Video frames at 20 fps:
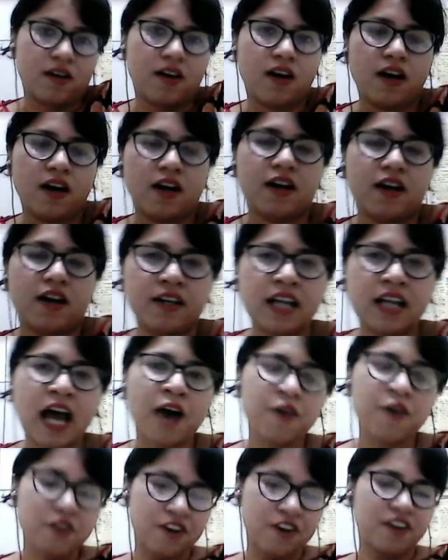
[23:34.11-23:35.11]
Now,
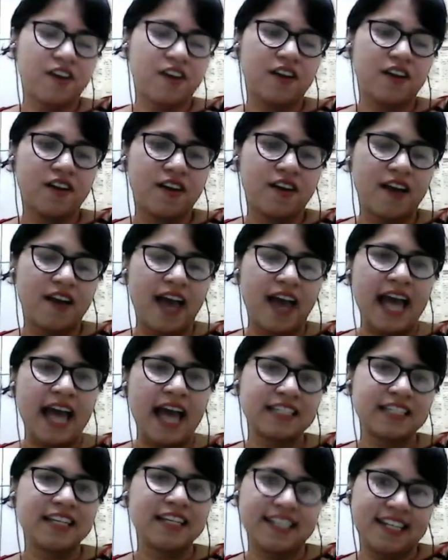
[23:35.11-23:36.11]
as a
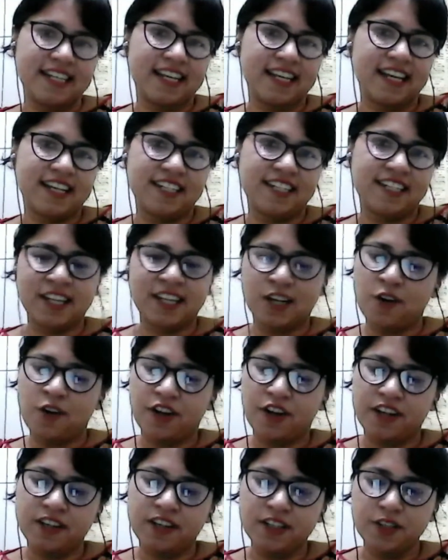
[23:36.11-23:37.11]
litigating
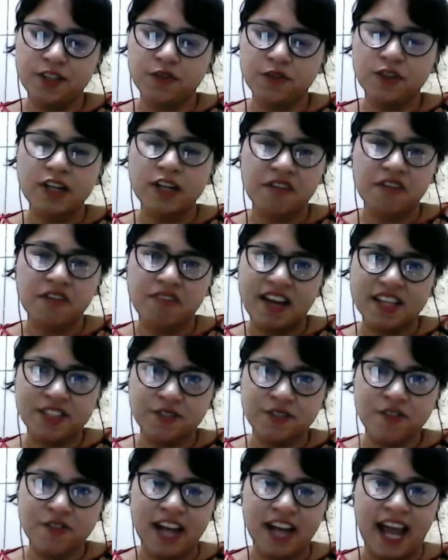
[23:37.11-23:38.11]
lawyer, you will advise your
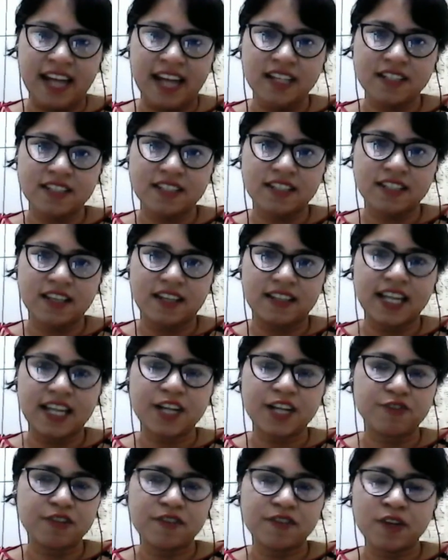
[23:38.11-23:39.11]
clients that
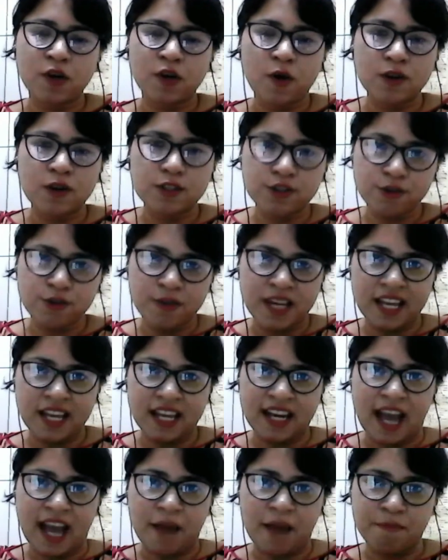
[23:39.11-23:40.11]
we will also make an
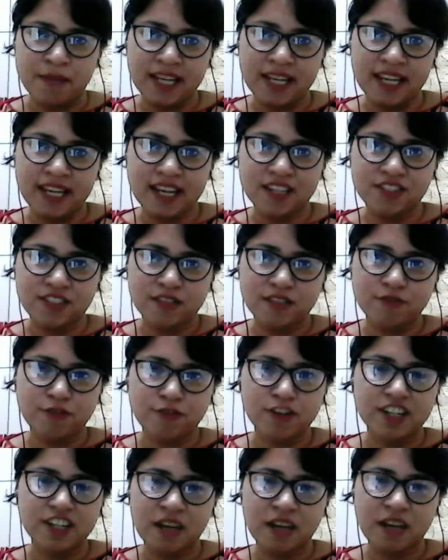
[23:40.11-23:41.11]
application for
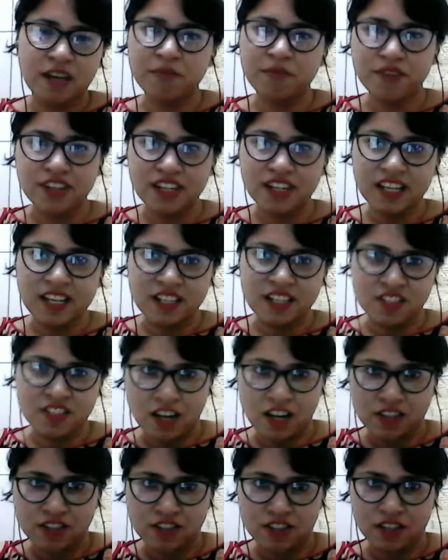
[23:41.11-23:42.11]
temporary
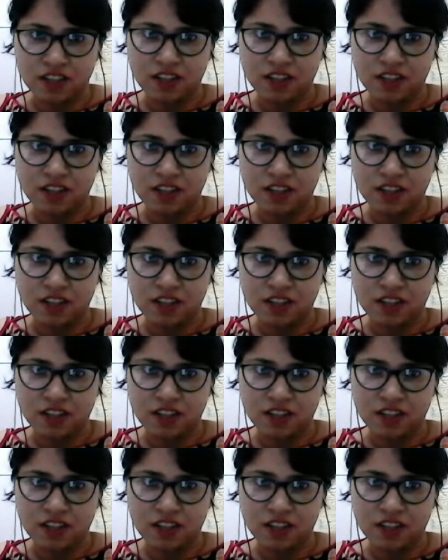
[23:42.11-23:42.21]
injunction.